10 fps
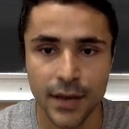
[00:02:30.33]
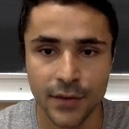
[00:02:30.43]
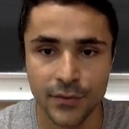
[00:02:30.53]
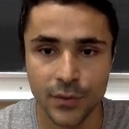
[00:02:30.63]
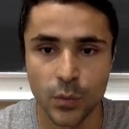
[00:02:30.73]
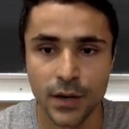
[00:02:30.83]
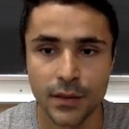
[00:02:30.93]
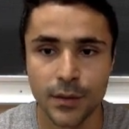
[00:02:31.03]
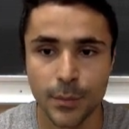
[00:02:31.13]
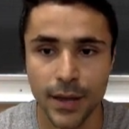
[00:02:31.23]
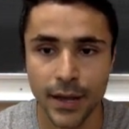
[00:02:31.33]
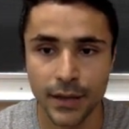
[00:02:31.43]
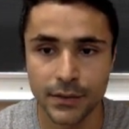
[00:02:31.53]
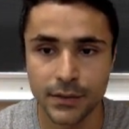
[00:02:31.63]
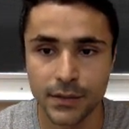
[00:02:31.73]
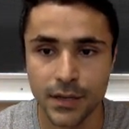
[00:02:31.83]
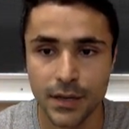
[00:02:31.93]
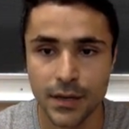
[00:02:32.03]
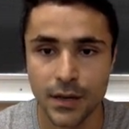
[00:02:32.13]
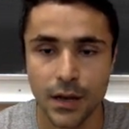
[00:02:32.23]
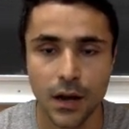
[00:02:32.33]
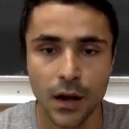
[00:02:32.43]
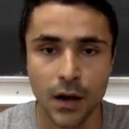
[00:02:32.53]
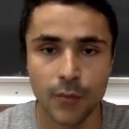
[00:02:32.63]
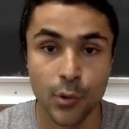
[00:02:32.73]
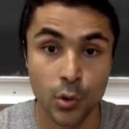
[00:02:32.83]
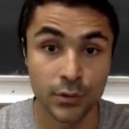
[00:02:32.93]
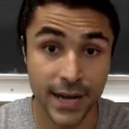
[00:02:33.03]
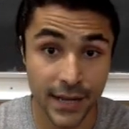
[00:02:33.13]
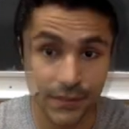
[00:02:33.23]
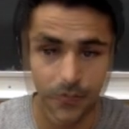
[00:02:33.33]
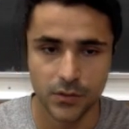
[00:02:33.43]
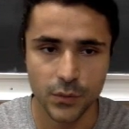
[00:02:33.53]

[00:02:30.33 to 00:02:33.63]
every one of them has polar ends.